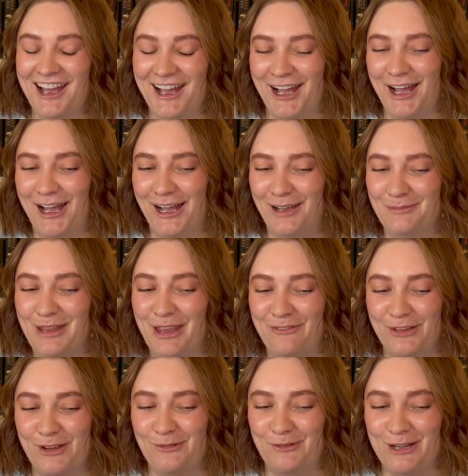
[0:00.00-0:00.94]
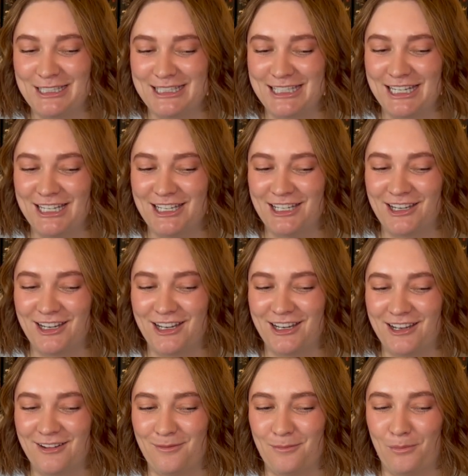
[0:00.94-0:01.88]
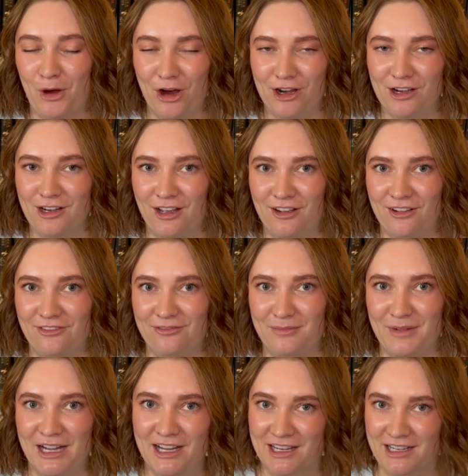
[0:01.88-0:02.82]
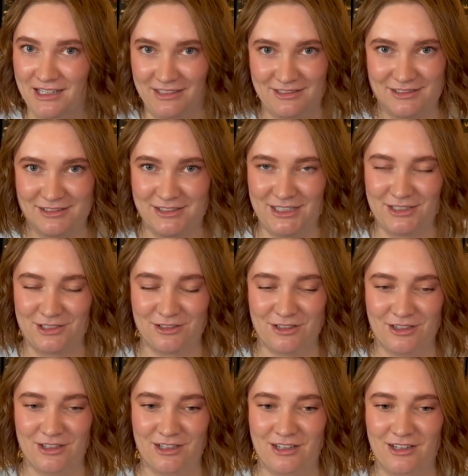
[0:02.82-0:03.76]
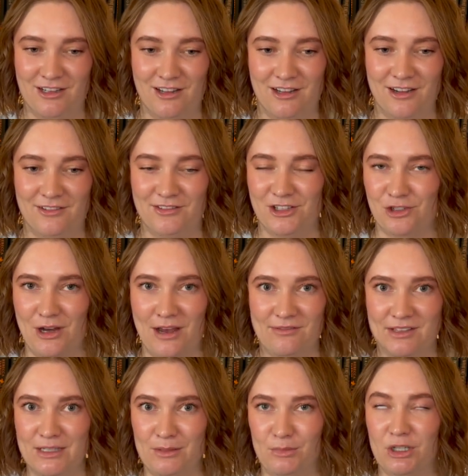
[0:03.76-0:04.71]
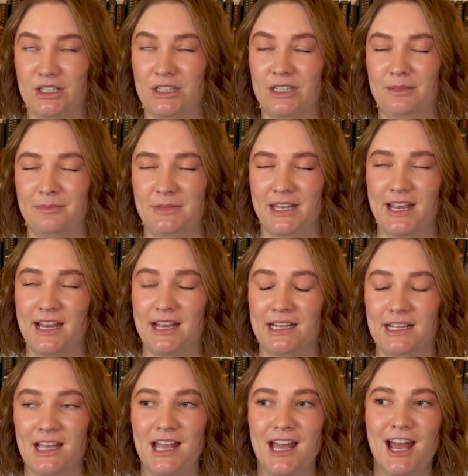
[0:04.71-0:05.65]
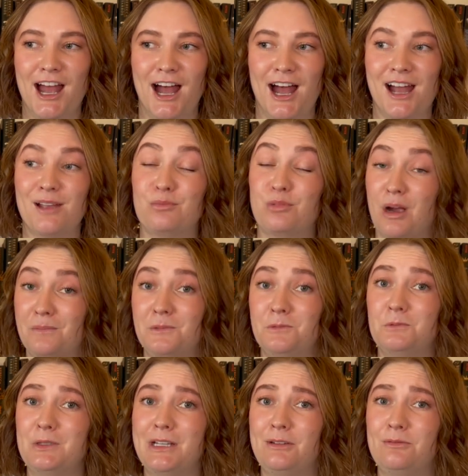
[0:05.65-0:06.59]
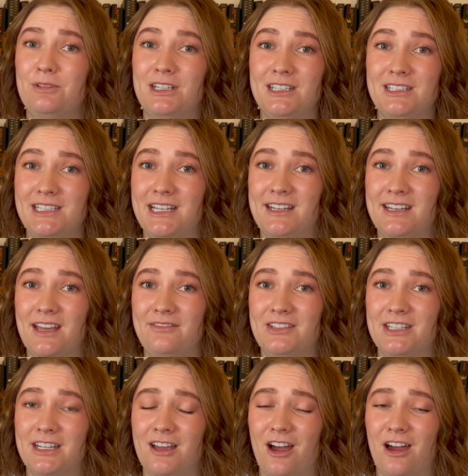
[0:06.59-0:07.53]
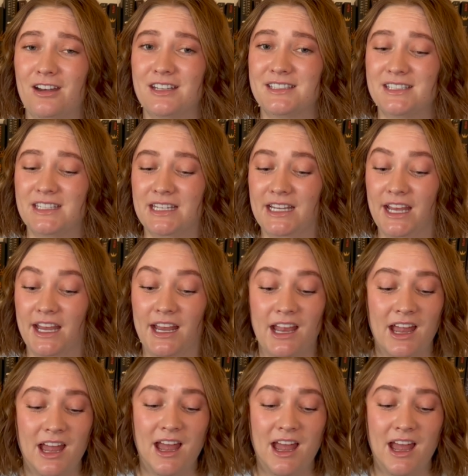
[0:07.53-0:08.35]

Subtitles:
If it wasn't part of my Sisterhood of the Traveling Book Club thing, I probably would have DNF'd it, honestly.